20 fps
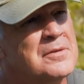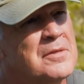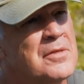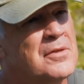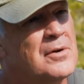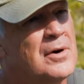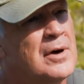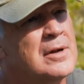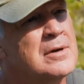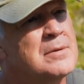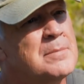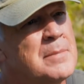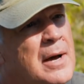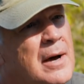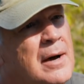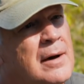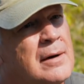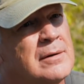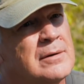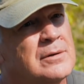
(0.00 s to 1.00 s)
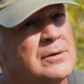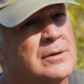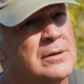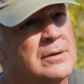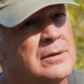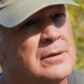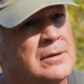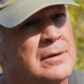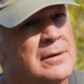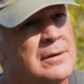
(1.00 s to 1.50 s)
and thought about
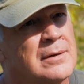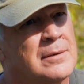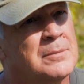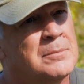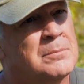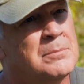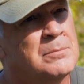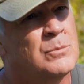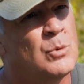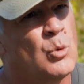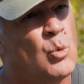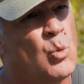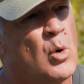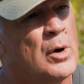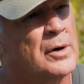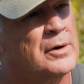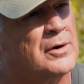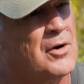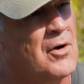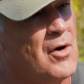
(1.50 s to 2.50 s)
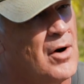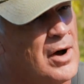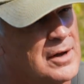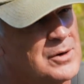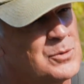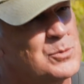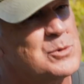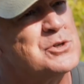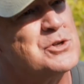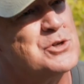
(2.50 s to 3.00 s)
what
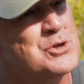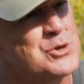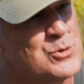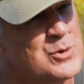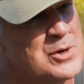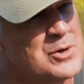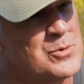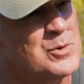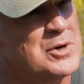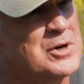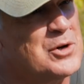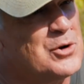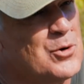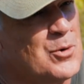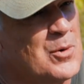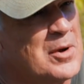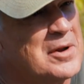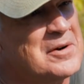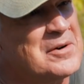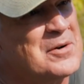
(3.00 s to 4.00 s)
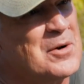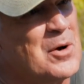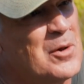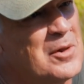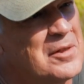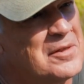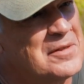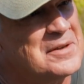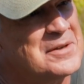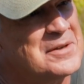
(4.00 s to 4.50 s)
God was doing when He created all of